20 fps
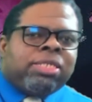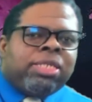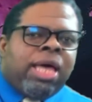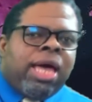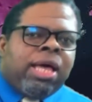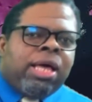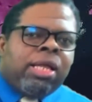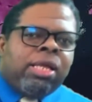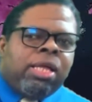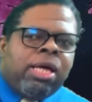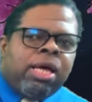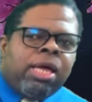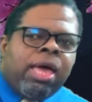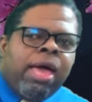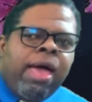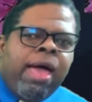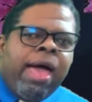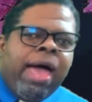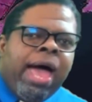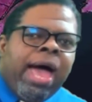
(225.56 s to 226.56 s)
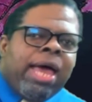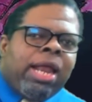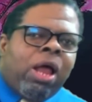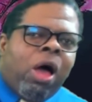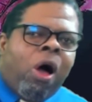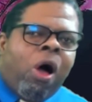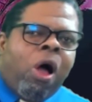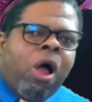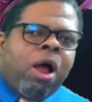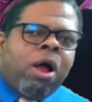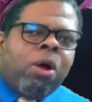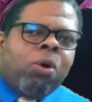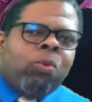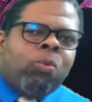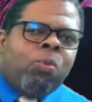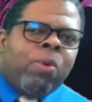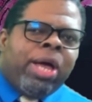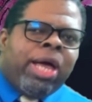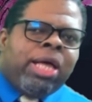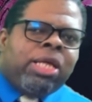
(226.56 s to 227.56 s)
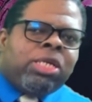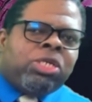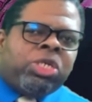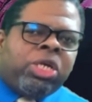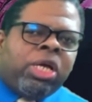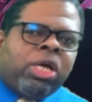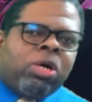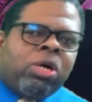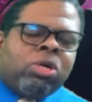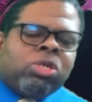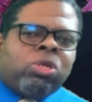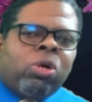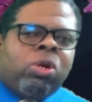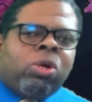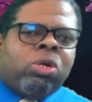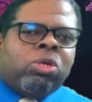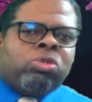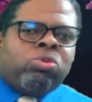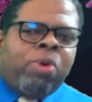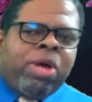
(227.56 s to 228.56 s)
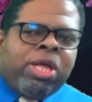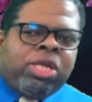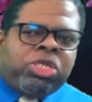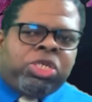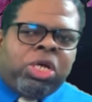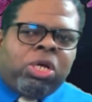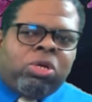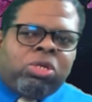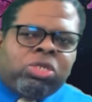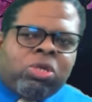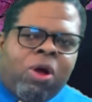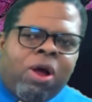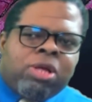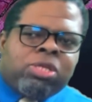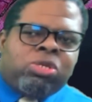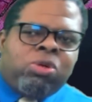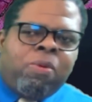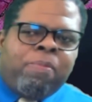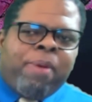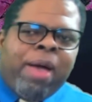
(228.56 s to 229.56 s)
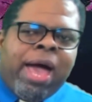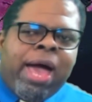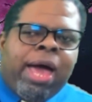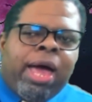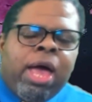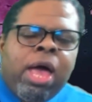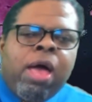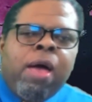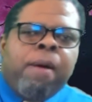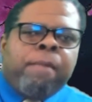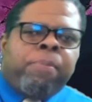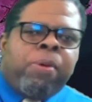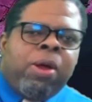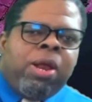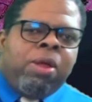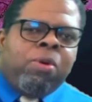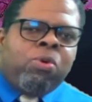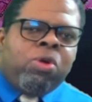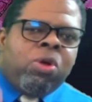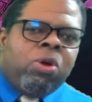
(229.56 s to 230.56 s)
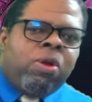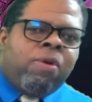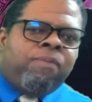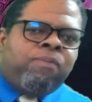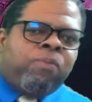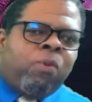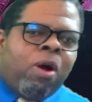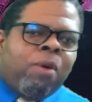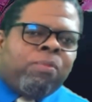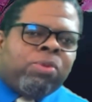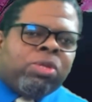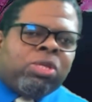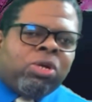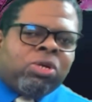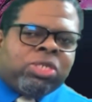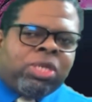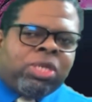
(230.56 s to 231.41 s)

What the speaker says: take a look at our wind chill. So those wind chills aren't too bad, pretty uniform with those